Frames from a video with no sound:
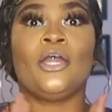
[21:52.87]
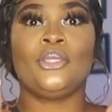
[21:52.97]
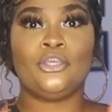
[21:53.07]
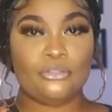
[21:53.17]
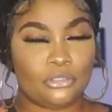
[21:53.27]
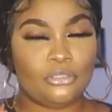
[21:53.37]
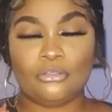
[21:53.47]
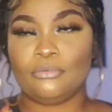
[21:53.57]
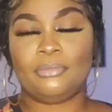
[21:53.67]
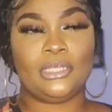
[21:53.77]

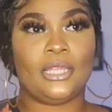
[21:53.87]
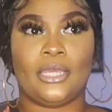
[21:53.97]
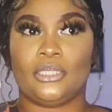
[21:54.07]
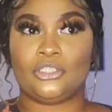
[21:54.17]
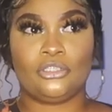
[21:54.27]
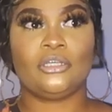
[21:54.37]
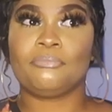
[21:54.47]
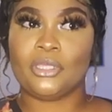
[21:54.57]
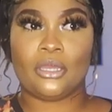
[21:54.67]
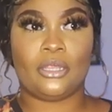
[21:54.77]
YouTube be like
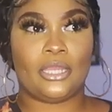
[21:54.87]
tripping, y'all.